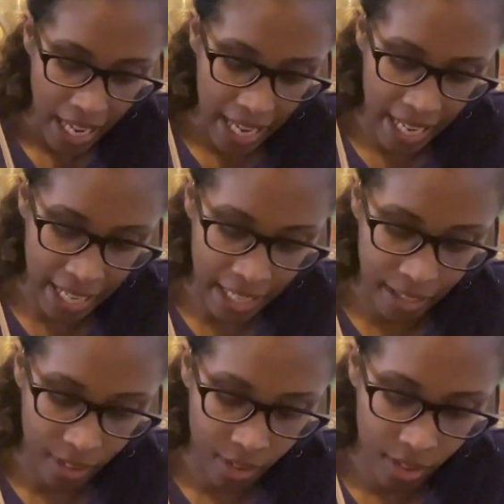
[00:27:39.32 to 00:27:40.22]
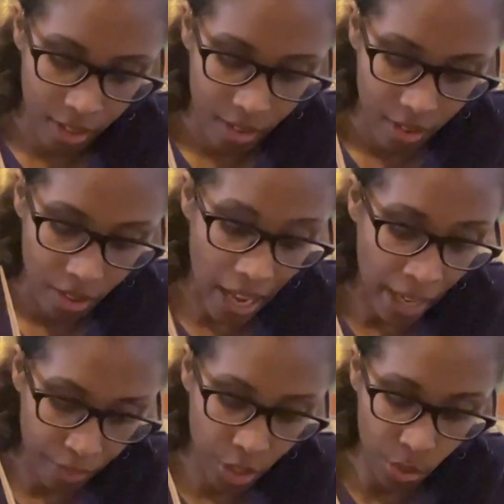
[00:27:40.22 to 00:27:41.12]
and
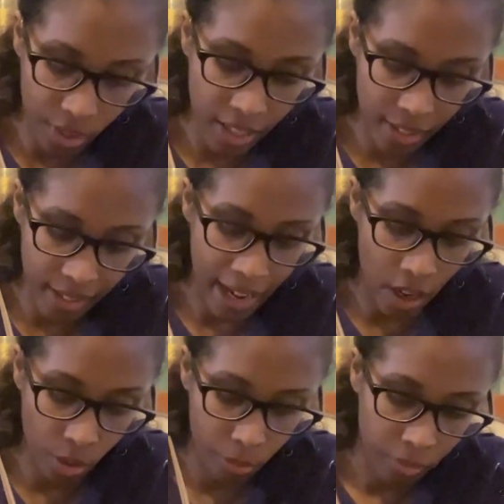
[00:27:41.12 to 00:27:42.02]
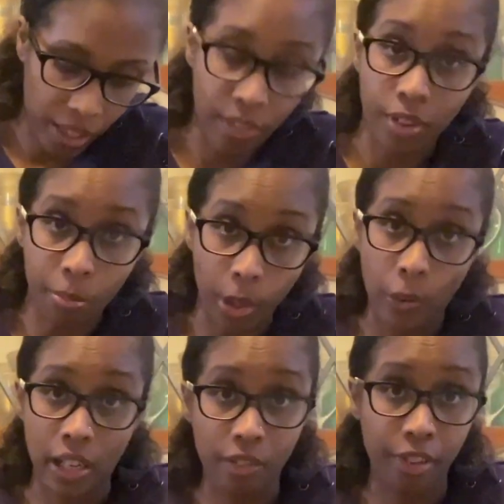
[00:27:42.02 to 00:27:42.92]
I've used these now, even
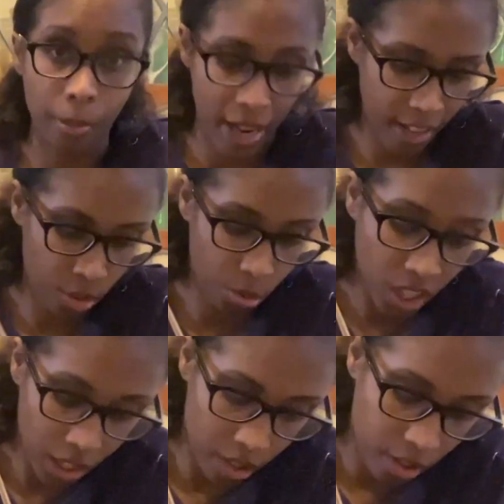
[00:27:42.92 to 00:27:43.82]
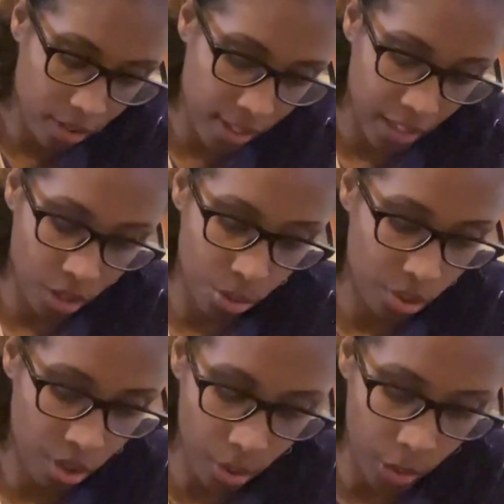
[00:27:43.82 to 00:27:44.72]
broken, for the past 3 years, and used
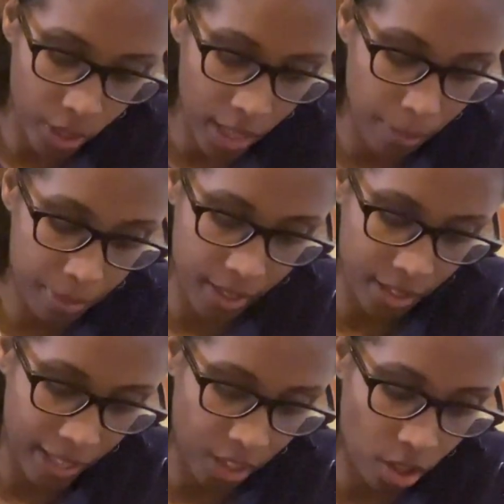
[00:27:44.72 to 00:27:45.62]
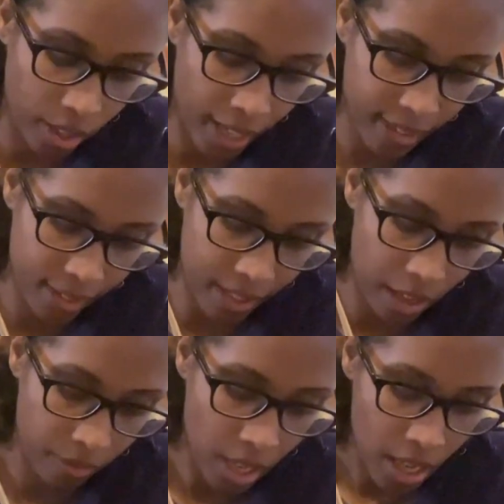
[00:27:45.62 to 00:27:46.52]
solo cups and like all kinds of
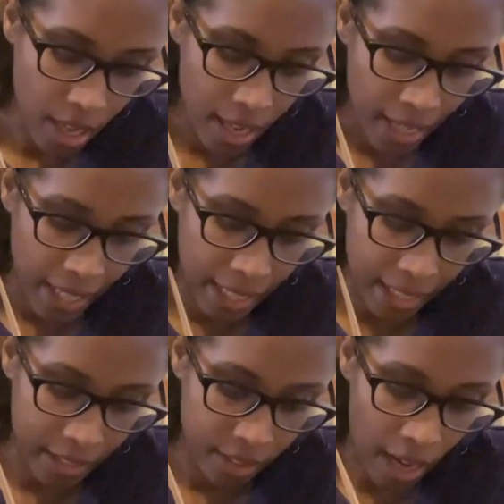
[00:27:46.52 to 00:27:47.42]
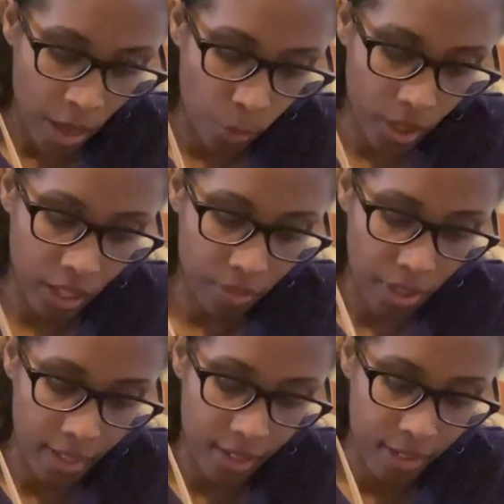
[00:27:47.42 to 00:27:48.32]
stuff. And I want to
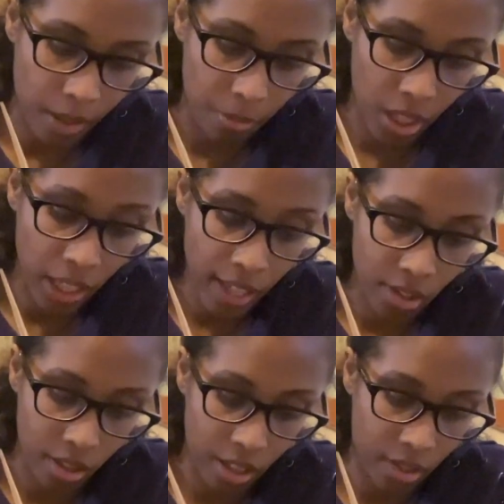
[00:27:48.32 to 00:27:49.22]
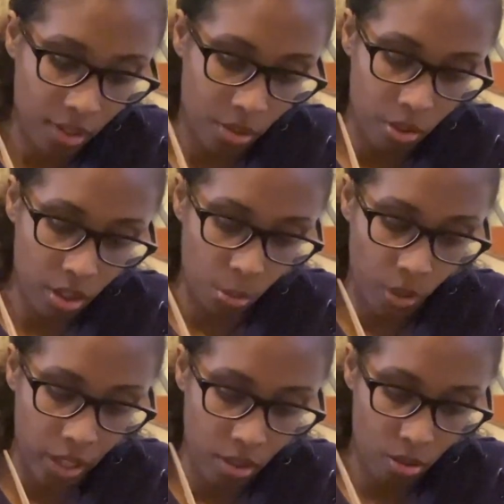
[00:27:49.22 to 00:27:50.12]
invest in something nicer. And so this
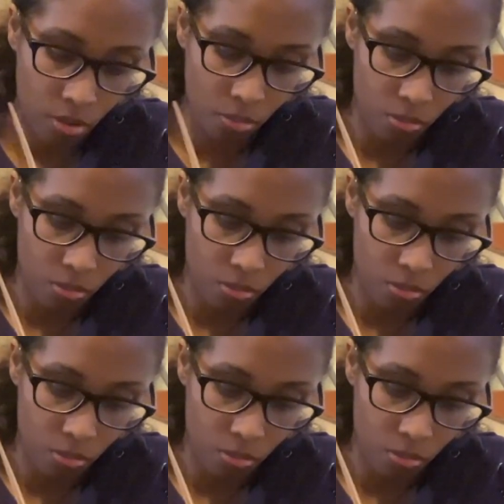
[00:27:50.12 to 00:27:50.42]
was